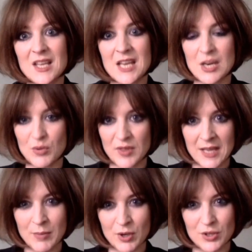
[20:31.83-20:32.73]
you know,
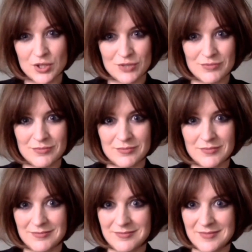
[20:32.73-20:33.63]
think about
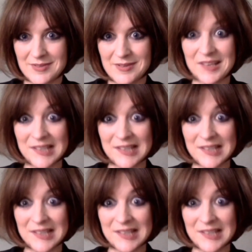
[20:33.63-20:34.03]
the